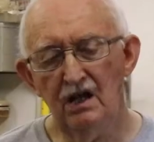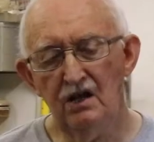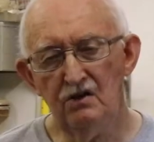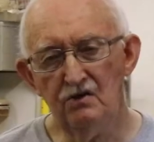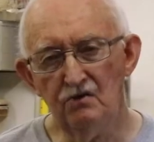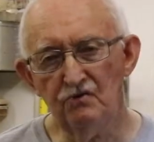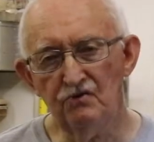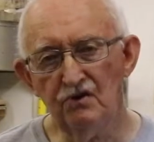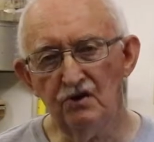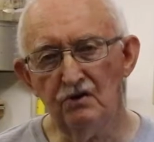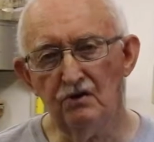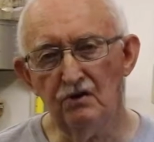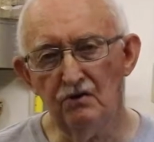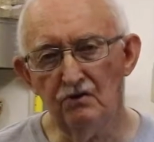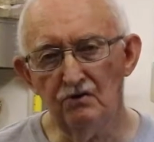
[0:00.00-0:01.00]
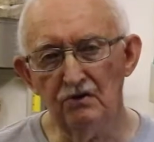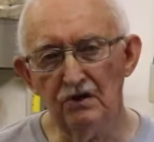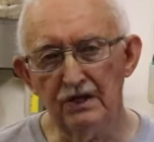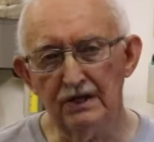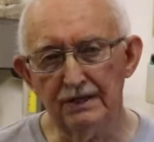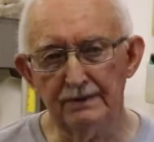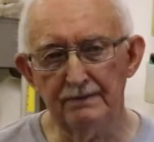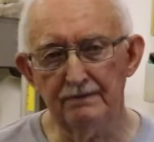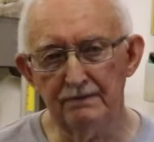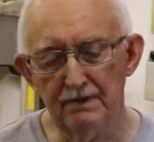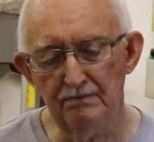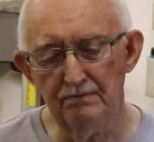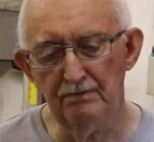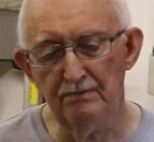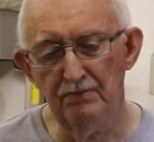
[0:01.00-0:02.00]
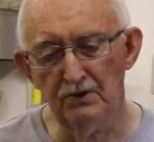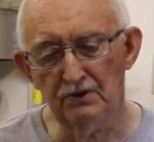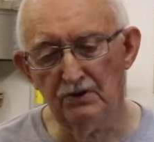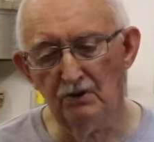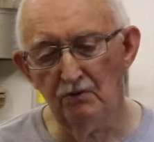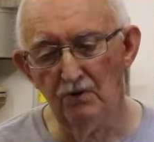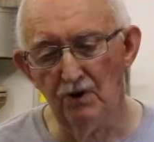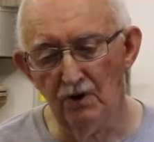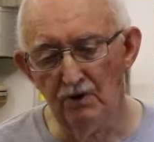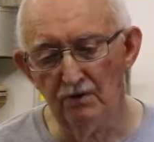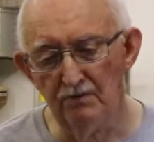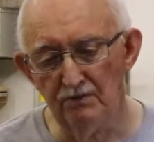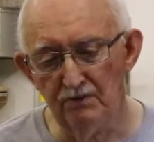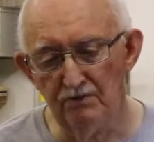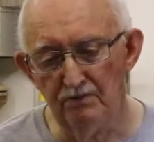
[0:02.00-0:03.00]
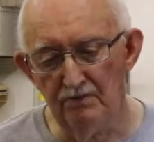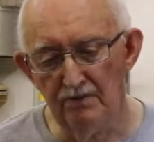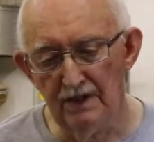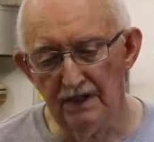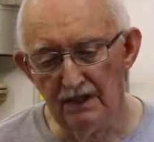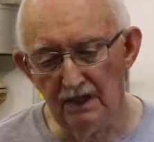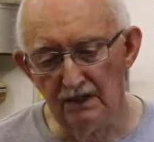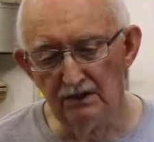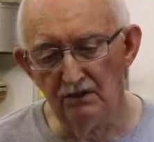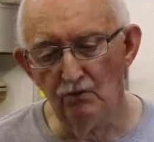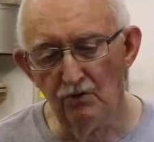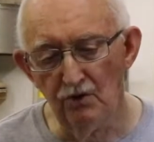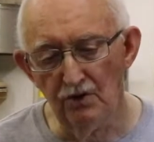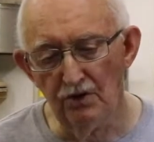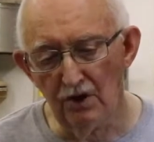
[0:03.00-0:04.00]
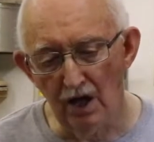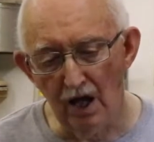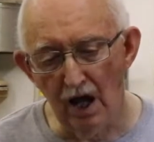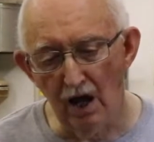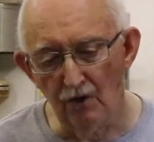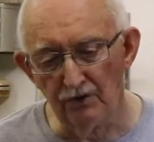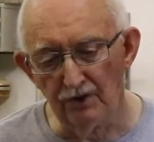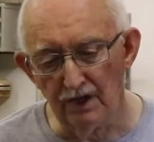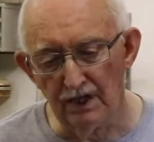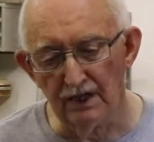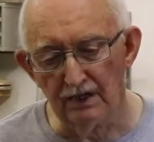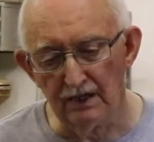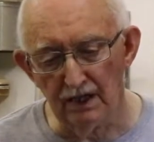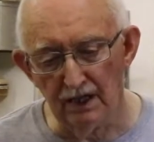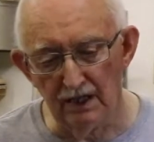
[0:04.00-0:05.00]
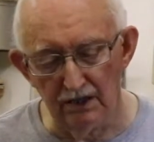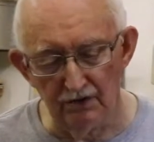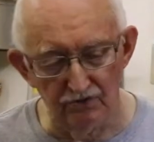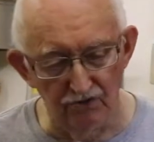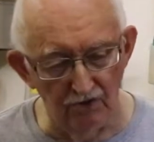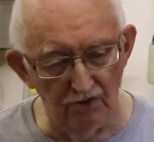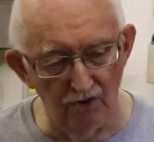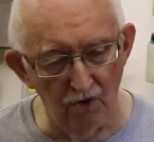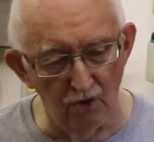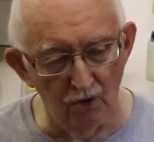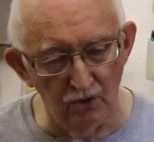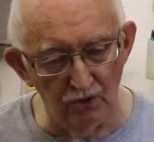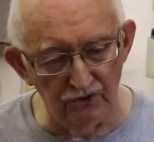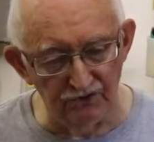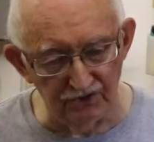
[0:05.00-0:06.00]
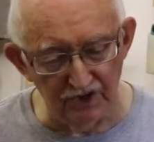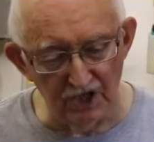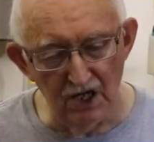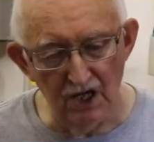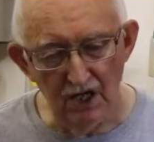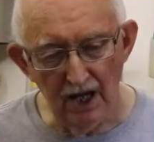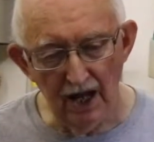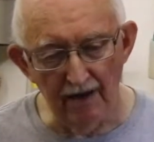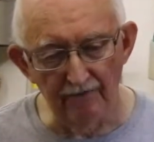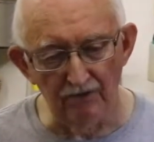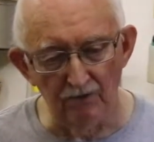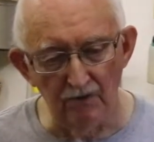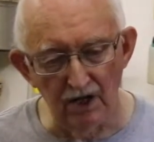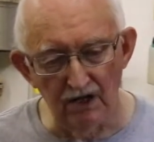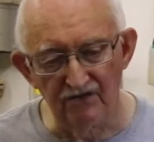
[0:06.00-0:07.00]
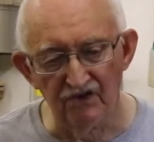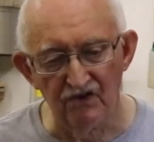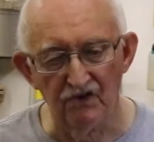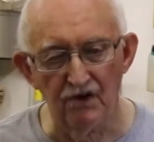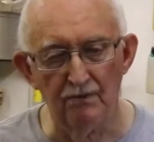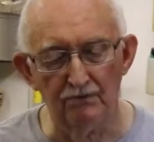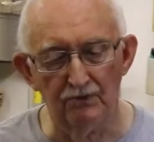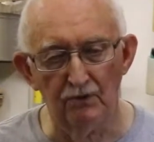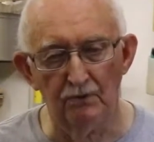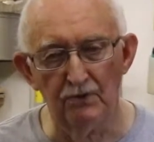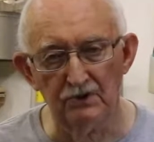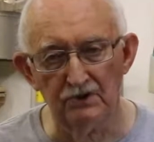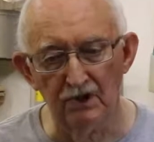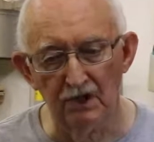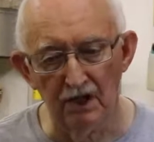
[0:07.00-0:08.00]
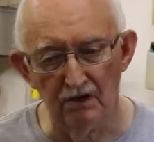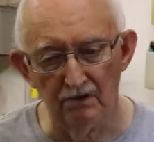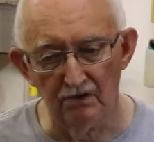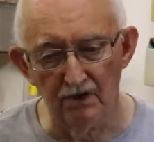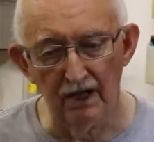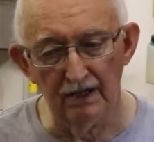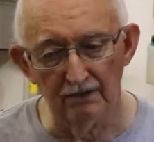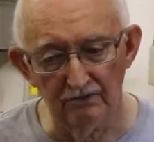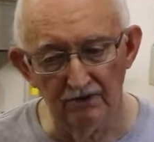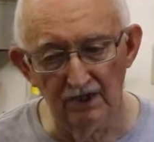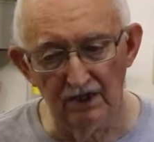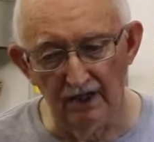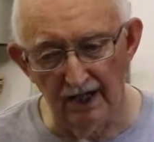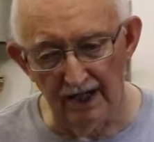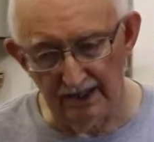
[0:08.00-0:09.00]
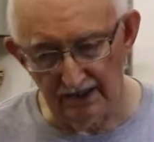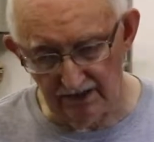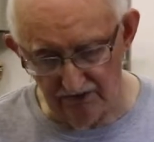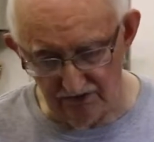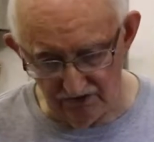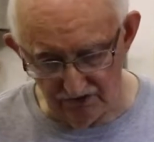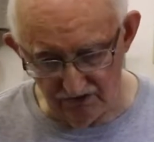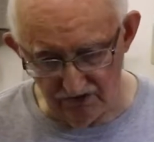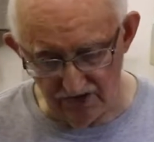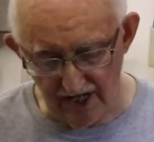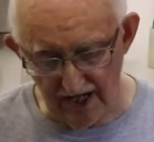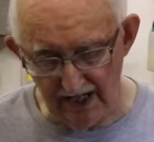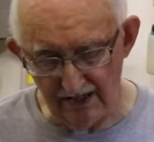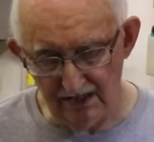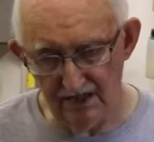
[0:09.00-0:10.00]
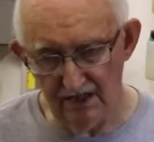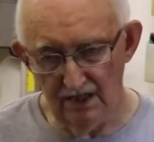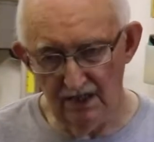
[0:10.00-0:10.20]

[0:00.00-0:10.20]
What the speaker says: youth can do. Cut the wood out and drill the holes and have it ready for them to put together. I really like to do that,